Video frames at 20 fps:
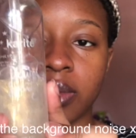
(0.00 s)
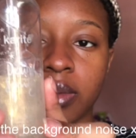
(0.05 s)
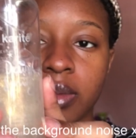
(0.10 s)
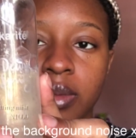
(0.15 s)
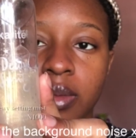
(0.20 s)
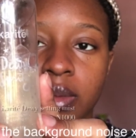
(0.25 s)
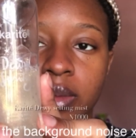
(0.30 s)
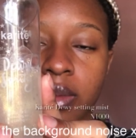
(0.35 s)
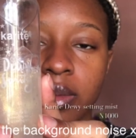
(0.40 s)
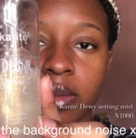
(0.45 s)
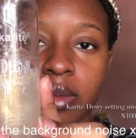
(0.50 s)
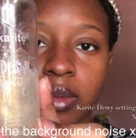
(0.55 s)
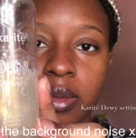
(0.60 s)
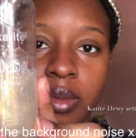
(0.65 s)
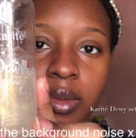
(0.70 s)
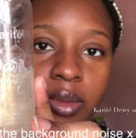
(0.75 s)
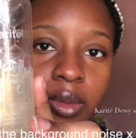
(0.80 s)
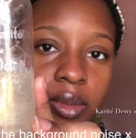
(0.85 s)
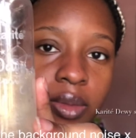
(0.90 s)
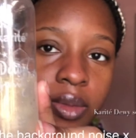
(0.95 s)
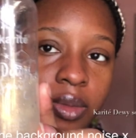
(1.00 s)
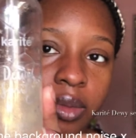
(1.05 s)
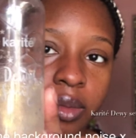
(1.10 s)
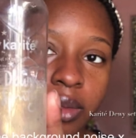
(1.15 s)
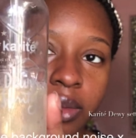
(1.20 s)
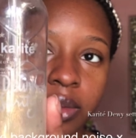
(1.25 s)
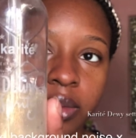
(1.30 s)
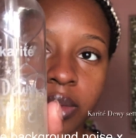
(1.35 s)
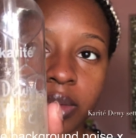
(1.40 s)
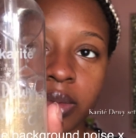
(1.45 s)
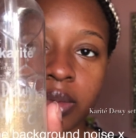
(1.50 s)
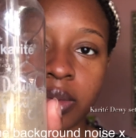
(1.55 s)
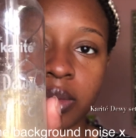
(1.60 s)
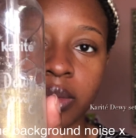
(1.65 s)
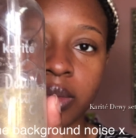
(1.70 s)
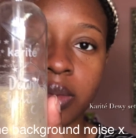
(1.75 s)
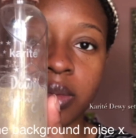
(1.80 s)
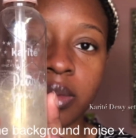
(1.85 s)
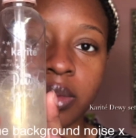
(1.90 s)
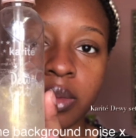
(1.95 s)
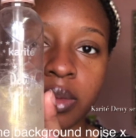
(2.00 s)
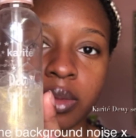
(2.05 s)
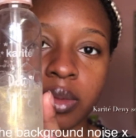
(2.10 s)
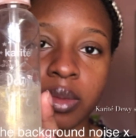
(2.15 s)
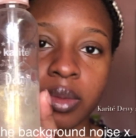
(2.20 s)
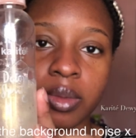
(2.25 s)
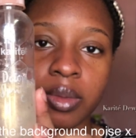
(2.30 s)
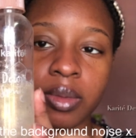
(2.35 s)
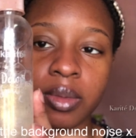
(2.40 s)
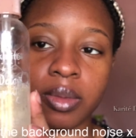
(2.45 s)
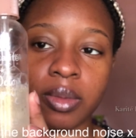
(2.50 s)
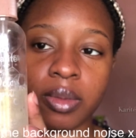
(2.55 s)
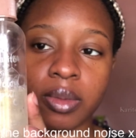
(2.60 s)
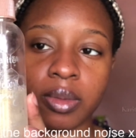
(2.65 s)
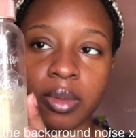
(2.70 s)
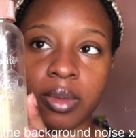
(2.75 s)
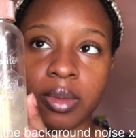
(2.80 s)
use a normal cream, and I'm using